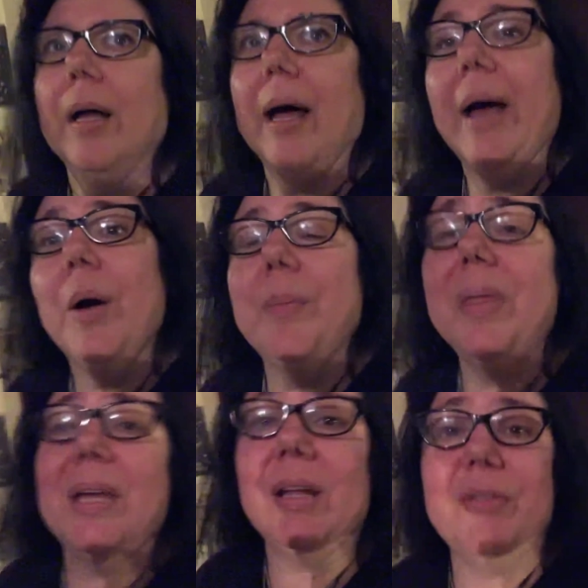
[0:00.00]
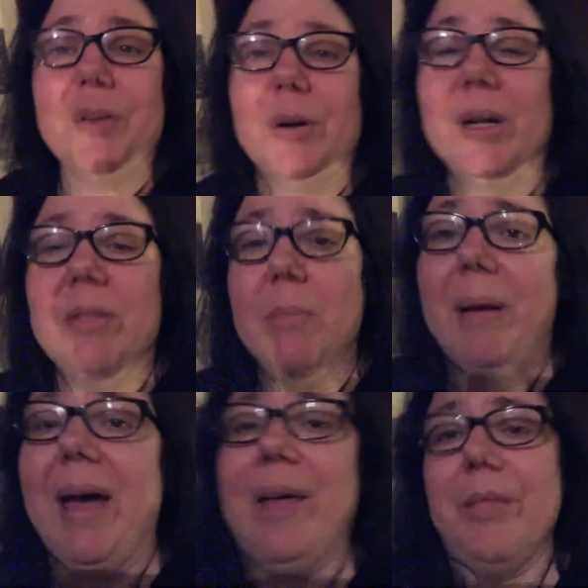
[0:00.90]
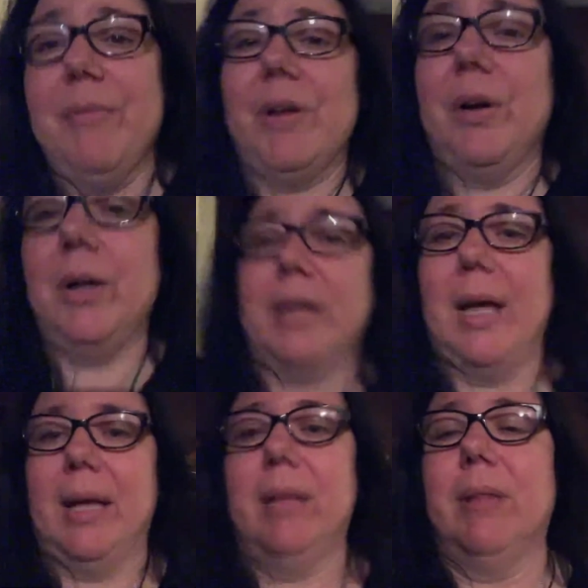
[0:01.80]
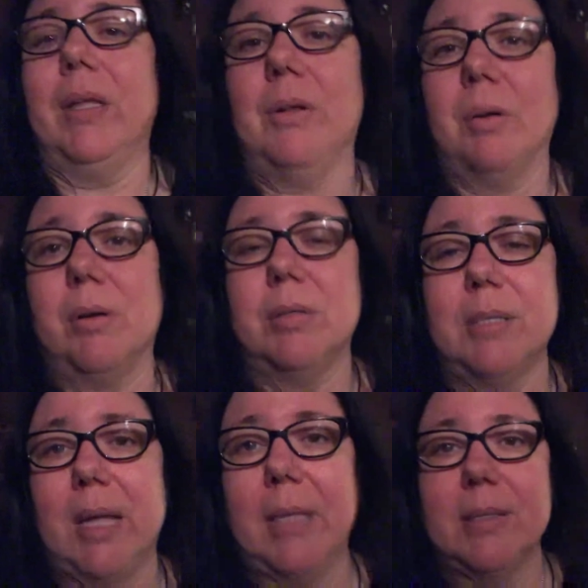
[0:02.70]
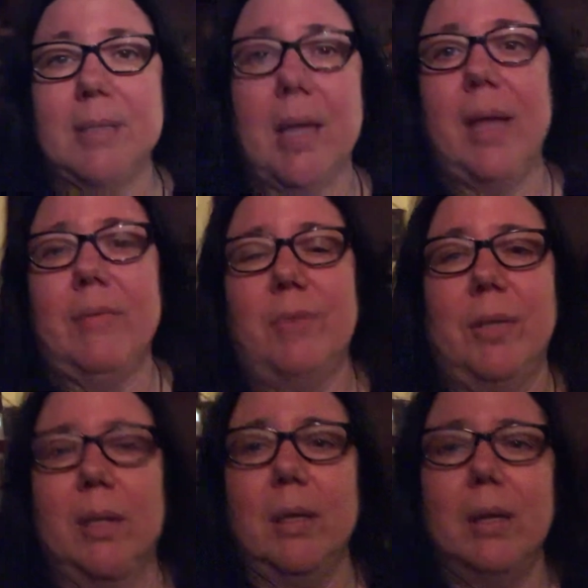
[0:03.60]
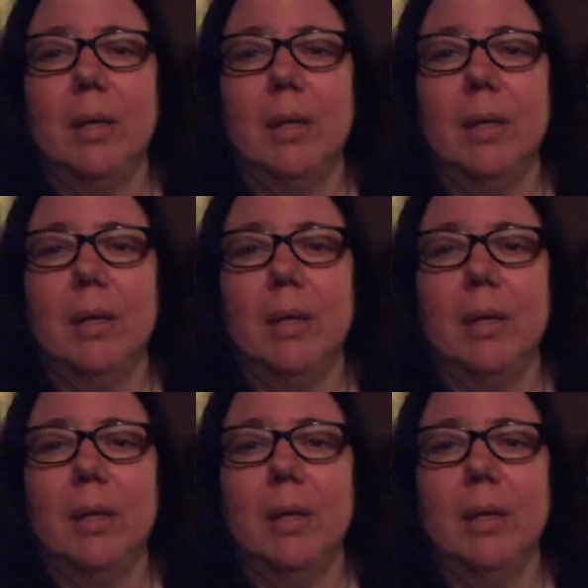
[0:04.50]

I hope that if you're in the path of the hurricane, that you're staying safe and